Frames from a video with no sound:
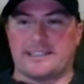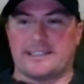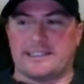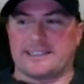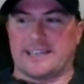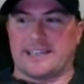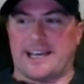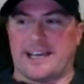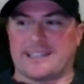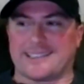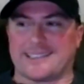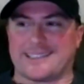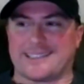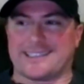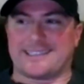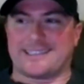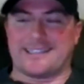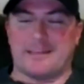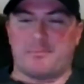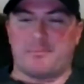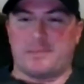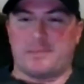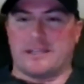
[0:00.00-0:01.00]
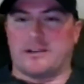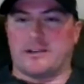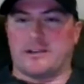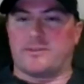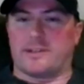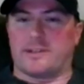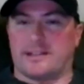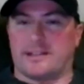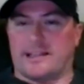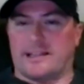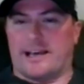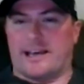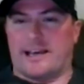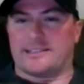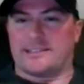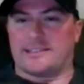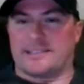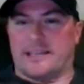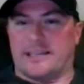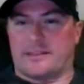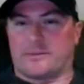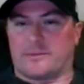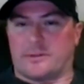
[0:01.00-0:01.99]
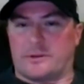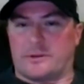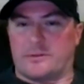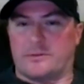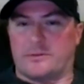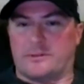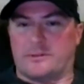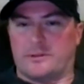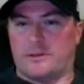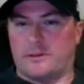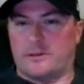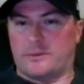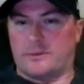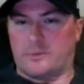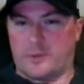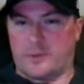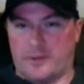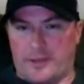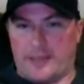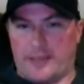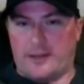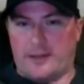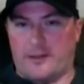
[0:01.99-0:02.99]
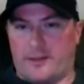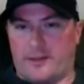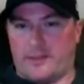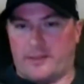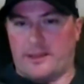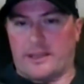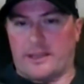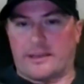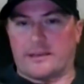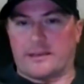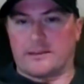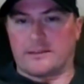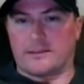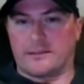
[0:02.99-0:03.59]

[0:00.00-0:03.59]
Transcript: these guys stepping over the line as they throw, what are they going to think?